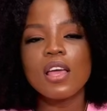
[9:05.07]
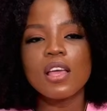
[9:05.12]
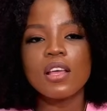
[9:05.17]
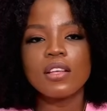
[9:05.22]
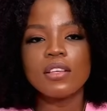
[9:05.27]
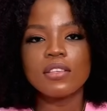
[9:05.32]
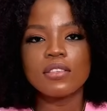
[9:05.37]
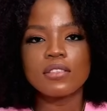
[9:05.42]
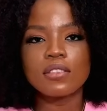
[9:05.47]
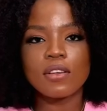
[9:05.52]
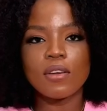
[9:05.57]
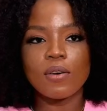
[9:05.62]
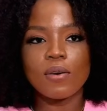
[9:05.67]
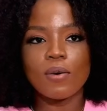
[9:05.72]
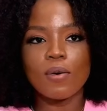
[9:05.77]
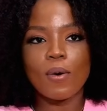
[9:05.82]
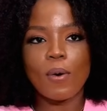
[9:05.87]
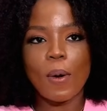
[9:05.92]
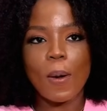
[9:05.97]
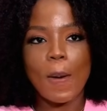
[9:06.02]
So
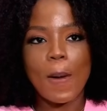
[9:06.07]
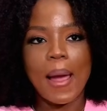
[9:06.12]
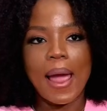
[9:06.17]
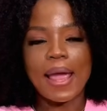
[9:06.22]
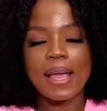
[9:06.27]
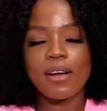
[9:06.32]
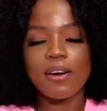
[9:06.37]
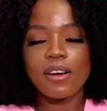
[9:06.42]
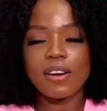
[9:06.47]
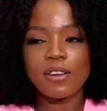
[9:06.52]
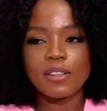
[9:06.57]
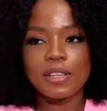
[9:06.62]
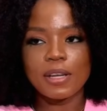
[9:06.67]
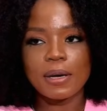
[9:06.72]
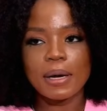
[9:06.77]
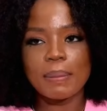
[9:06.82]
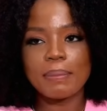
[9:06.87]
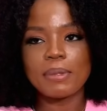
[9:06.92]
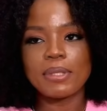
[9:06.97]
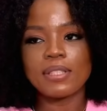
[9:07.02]
I got a
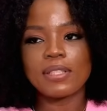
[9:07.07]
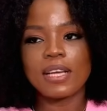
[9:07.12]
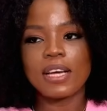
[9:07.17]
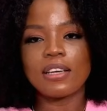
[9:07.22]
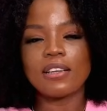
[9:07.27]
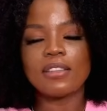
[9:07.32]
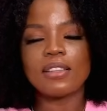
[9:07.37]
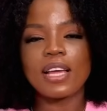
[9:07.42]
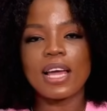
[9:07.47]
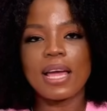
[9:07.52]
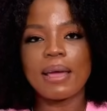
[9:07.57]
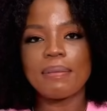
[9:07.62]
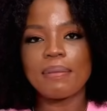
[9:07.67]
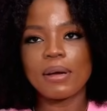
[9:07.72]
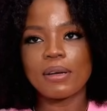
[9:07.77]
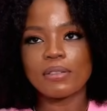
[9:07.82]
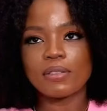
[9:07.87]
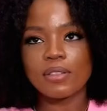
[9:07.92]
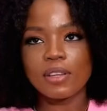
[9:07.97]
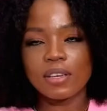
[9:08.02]
therapist at the time. I
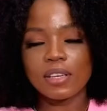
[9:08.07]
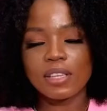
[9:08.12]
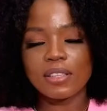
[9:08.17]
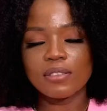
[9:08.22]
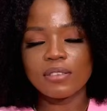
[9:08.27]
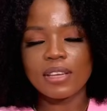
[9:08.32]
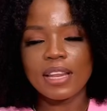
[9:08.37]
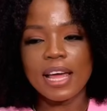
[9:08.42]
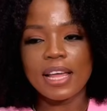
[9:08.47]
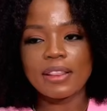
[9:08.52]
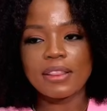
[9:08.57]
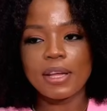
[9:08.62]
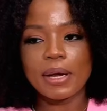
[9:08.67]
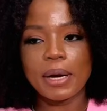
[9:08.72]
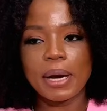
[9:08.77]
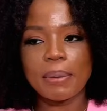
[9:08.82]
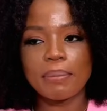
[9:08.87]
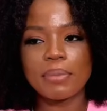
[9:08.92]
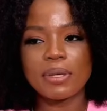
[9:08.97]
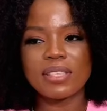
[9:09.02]
was talking to that
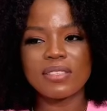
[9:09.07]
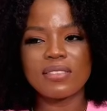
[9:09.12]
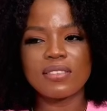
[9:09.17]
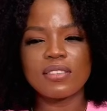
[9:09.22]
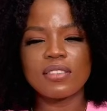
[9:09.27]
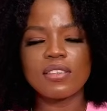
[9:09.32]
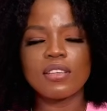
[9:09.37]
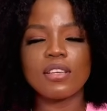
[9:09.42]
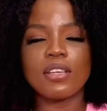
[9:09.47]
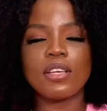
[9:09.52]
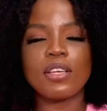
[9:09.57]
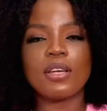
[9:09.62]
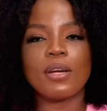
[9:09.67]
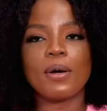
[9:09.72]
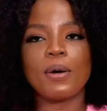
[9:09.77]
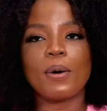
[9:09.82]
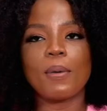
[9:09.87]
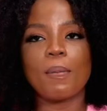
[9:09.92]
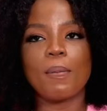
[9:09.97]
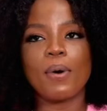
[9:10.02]
therapist, you
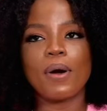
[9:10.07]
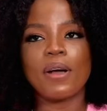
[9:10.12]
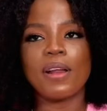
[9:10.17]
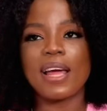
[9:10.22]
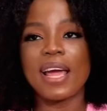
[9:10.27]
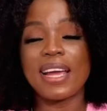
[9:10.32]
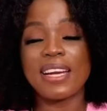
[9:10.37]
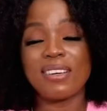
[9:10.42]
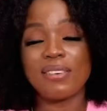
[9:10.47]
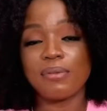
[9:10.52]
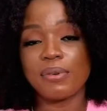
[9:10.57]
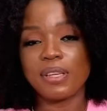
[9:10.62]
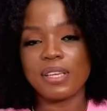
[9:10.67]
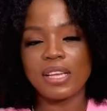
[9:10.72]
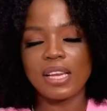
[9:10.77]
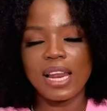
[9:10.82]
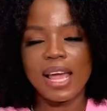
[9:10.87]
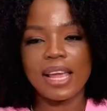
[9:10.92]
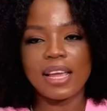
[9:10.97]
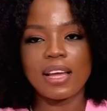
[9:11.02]
know, but I didn't really
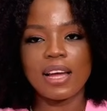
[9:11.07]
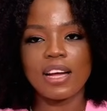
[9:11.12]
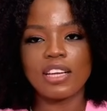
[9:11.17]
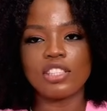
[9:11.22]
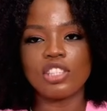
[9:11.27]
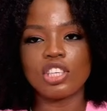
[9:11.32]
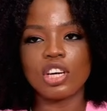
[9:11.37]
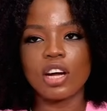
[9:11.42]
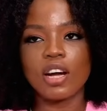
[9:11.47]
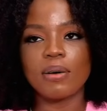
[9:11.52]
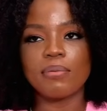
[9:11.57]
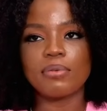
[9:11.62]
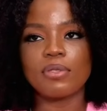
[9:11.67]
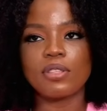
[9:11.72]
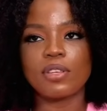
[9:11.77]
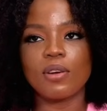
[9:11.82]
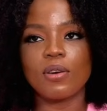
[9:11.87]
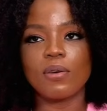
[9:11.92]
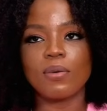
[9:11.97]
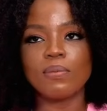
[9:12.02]
like her job.
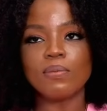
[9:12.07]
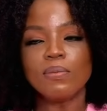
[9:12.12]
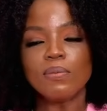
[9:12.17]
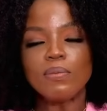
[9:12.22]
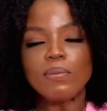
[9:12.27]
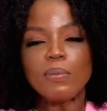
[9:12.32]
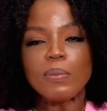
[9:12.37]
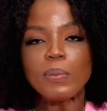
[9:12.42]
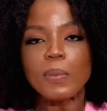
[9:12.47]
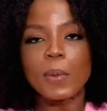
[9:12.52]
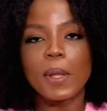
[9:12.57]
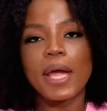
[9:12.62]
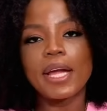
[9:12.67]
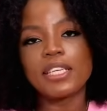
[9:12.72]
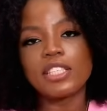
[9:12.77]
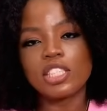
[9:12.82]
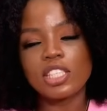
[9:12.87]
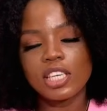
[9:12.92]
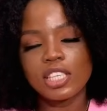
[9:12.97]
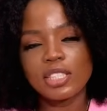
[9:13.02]
So I
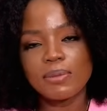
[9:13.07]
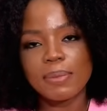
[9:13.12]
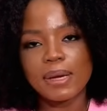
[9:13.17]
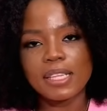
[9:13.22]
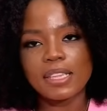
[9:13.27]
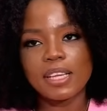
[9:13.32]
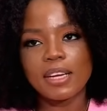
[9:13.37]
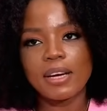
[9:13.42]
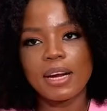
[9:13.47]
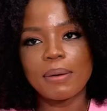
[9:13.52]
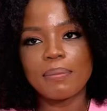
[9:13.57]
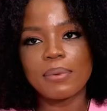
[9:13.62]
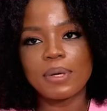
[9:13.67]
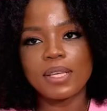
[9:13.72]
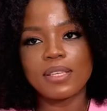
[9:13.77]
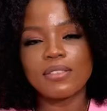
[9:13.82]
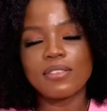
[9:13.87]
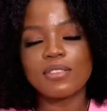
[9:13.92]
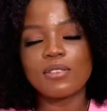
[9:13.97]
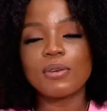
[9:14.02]
changed my
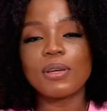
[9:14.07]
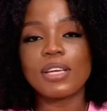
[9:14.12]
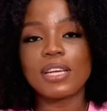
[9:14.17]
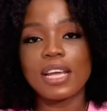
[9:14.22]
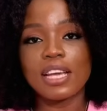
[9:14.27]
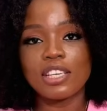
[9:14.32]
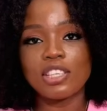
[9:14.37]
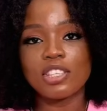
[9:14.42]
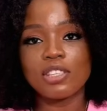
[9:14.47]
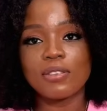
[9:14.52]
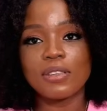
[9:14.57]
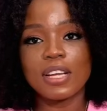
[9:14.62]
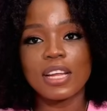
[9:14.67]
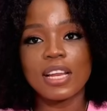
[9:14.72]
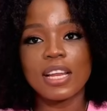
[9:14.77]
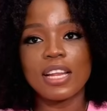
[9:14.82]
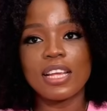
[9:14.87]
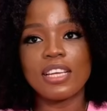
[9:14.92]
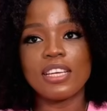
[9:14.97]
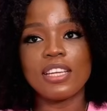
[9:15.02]
therapist to a Nigerian
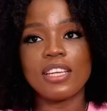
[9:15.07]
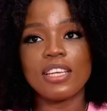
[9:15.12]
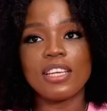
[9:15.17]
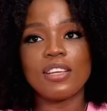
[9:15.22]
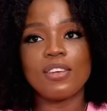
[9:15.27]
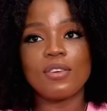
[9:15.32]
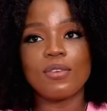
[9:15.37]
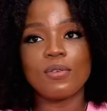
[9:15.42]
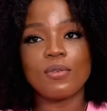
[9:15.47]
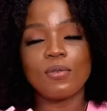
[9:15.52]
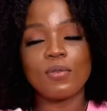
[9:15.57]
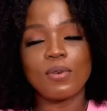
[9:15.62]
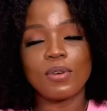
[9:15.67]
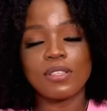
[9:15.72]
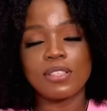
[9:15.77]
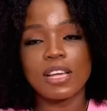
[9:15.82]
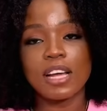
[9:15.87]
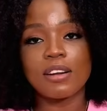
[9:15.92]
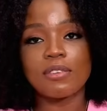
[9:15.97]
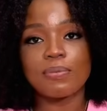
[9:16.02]
lady who is
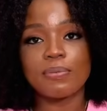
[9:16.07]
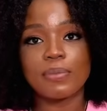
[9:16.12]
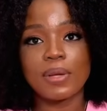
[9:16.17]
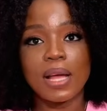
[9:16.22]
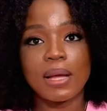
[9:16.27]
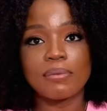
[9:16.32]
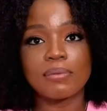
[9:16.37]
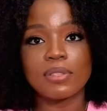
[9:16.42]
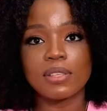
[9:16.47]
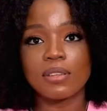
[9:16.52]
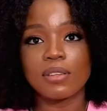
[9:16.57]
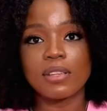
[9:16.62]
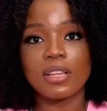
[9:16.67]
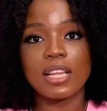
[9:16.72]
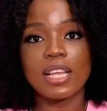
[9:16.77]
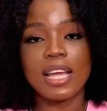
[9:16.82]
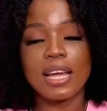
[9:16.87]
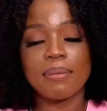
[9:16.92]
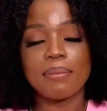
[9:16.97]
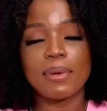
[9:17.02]
absolutely
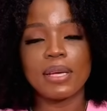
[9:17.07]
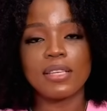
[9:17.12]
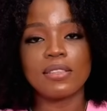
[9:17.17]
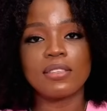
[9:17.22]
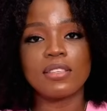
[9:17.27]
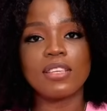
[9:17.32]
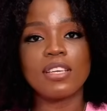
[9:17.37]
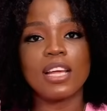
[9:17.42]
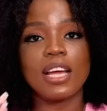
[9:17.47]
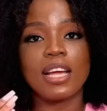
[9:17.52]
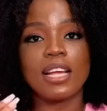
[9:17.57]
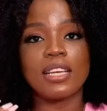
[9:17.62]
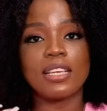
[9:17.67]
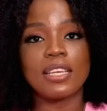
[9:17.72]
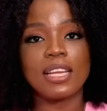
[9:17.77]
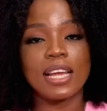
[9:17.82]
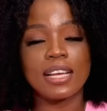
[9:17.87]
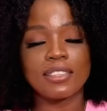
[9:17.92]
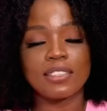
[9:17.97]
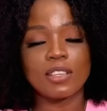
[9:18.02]
amazing. And
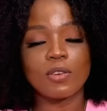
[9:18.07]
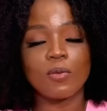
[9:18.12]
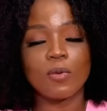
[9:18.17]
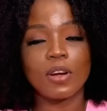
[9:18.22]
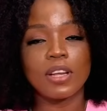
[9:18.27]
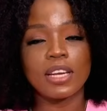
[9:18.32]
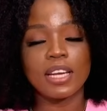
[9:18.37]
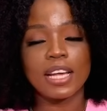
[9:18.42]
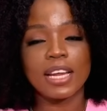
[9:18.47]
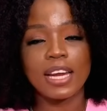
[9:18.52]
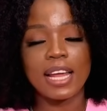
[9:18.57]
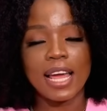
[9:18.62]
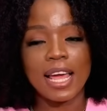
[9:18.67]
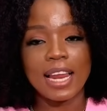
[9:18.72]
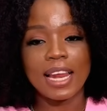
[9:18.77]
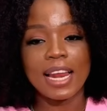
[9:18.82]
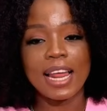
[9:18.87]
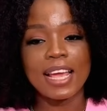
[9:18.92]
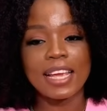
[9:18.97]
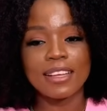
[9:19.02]
that's the one that I
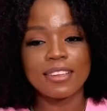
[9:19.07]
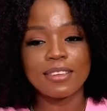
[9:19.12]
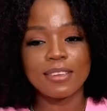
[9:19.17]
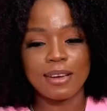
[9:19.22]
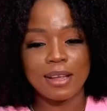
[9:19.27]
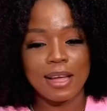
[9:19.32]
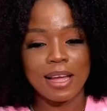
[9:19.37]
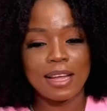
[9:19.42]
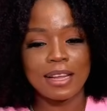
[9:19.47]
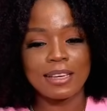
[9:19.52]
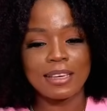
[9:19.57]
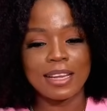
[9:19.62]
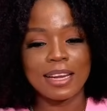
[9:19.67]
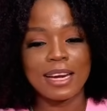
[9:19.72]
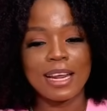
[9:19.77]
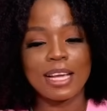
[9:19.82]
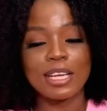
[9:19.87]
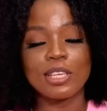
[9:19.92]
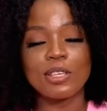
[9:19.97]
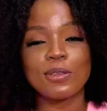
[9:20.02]
like and that I
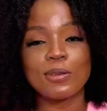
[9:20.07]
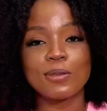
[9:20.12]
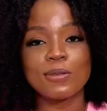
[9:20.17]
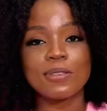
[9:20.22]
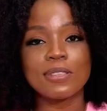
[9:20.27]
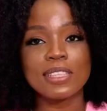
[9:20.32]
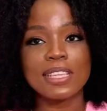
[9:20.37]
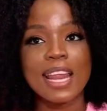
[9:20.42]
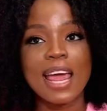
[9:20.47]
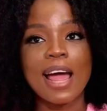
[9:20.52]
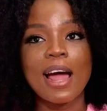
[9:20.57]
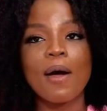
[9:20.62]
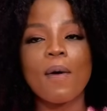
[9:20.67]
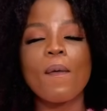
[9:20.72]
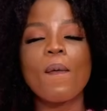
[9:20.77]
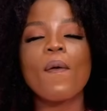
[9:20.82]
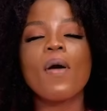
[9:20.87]
use now.